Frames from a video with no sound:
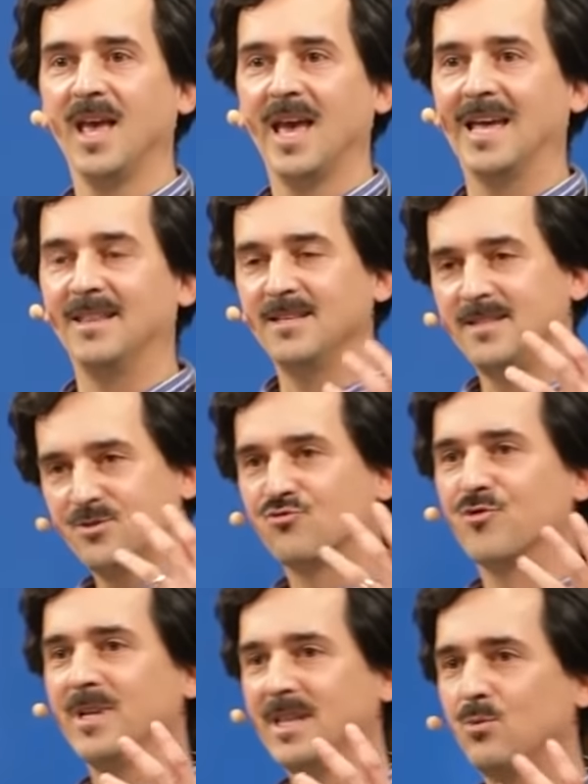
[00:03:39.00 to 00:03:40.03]
And this is
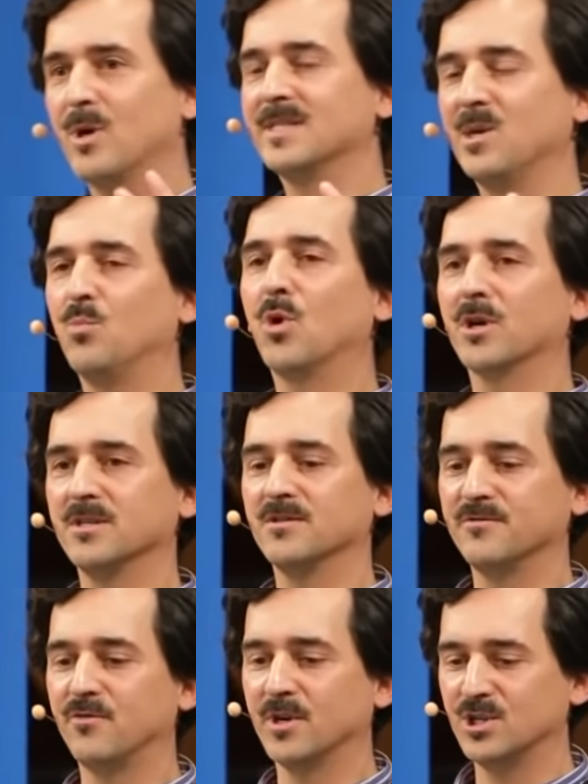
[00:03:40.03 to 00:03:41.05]
really what's
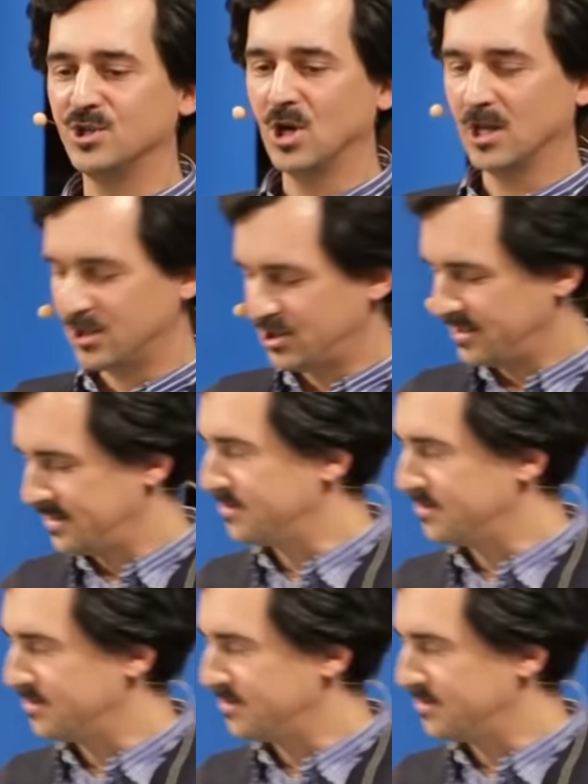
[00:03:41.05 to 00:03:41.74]
important for a geologist